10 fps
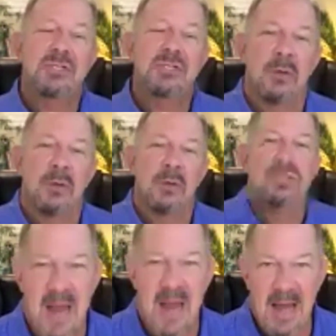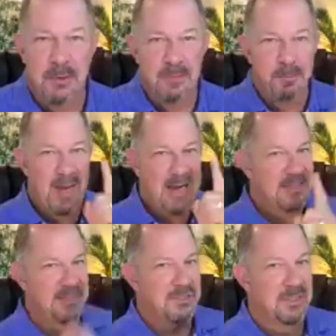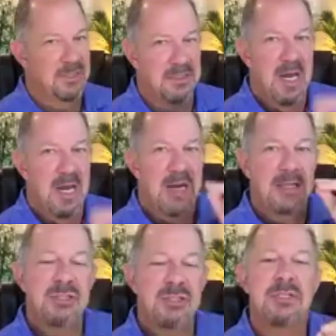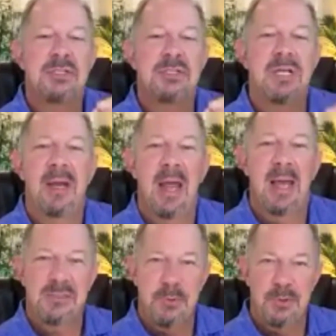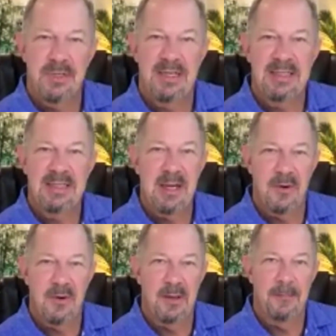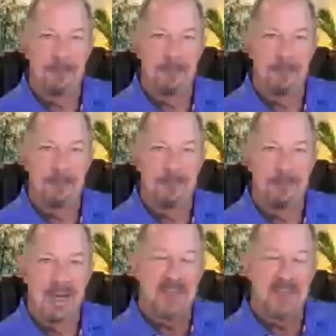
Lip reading: And it shows that I'm an expert. Pay attention to this. It shows that I'm an expert in the area,